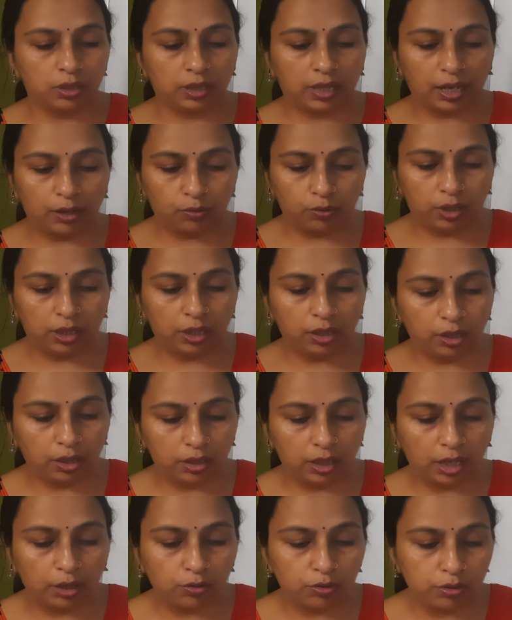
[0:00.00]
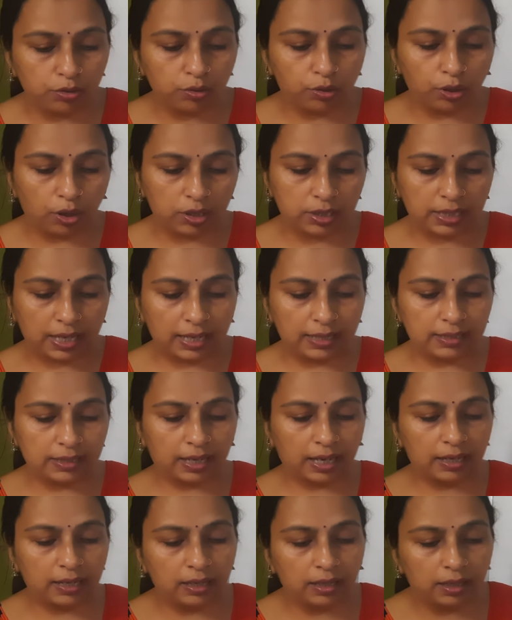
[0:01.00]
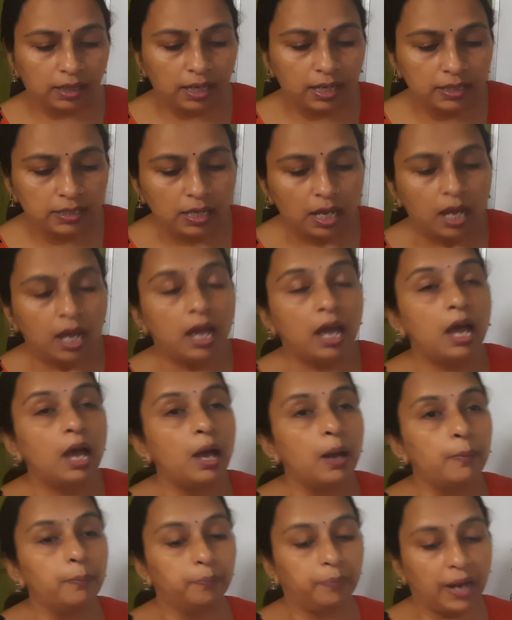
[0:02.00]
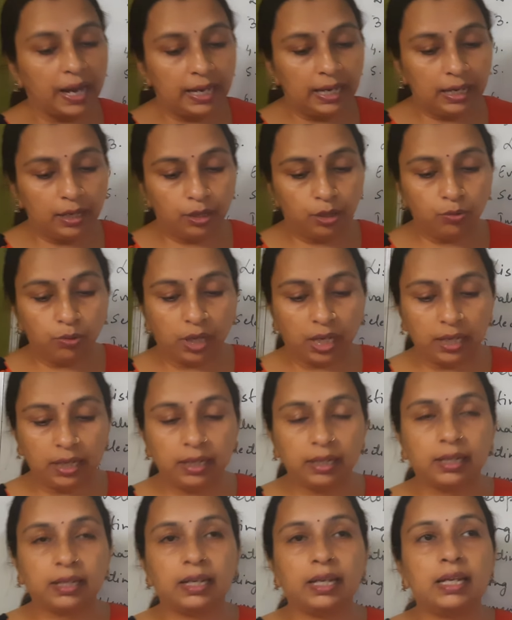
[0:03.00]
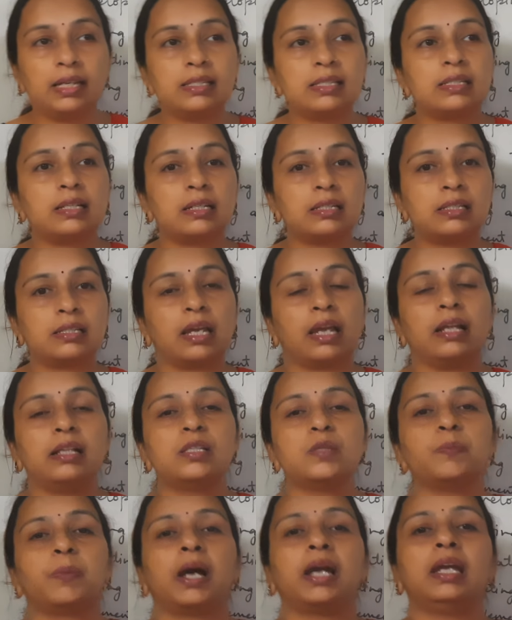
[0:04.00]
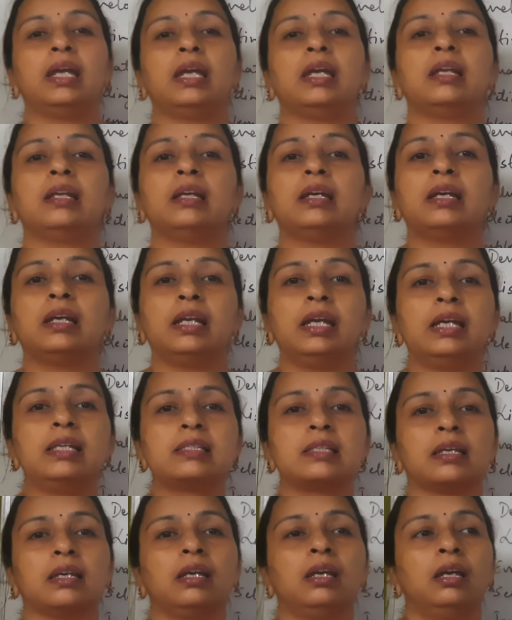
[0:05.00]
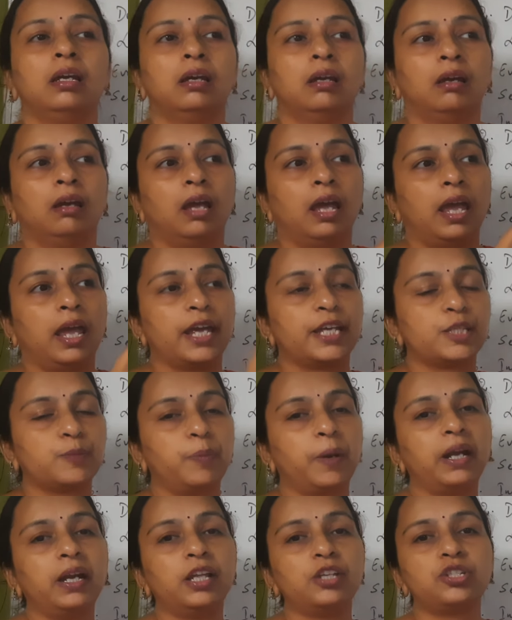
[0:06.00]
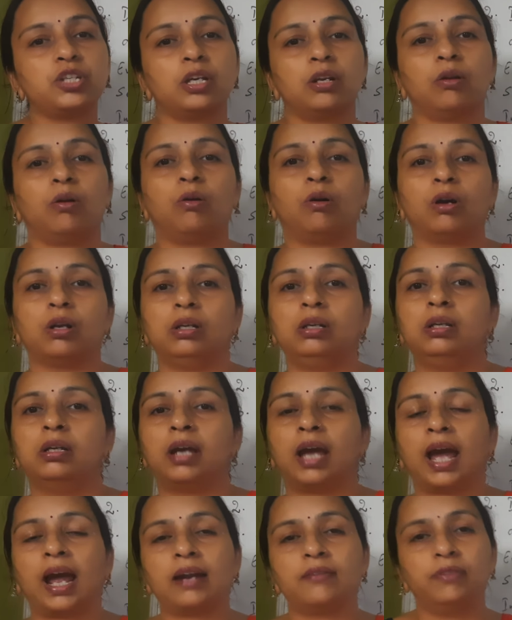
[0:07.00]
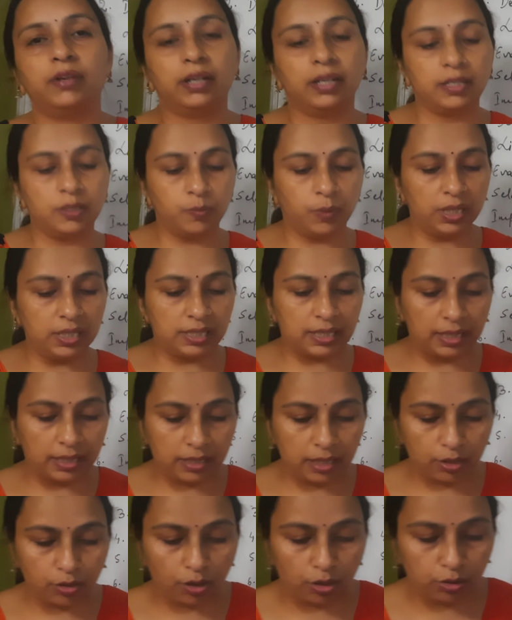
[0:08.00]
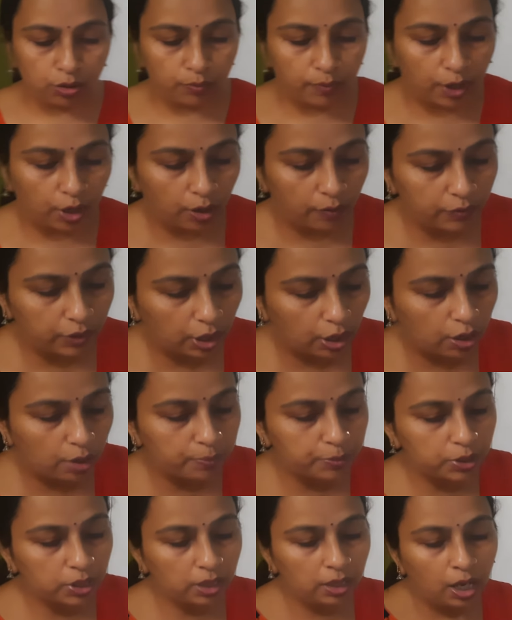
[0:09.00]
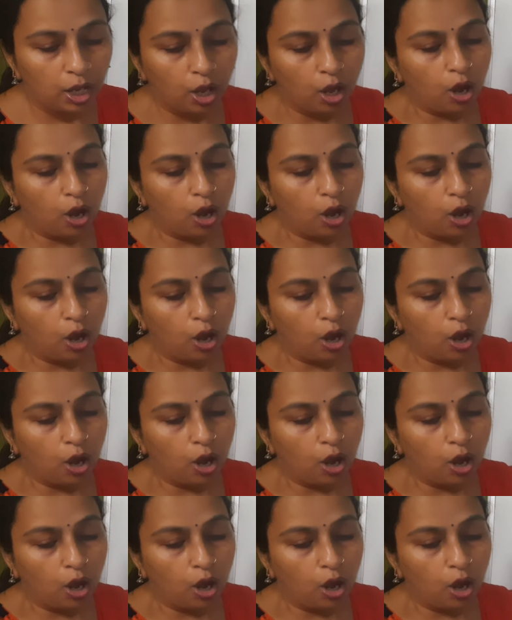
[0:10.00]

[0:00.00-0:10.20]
Then also your sales can increase. You can increase the sales by increasing expenditure on advertisements. This is also one of the option.